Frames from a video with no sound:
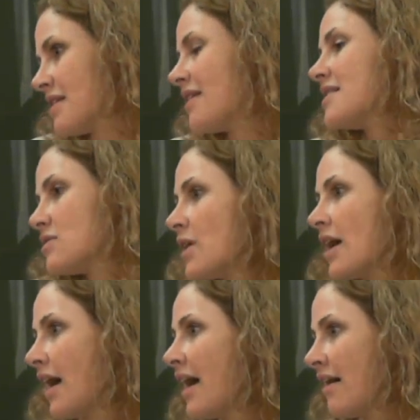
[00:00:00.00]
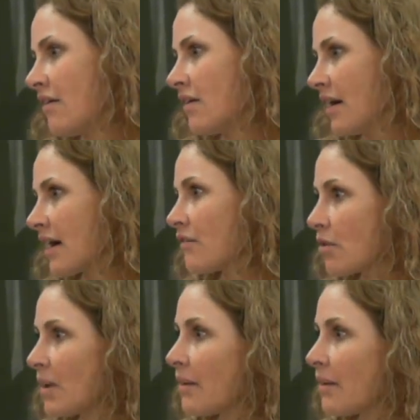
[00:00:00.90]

and that's where I come from.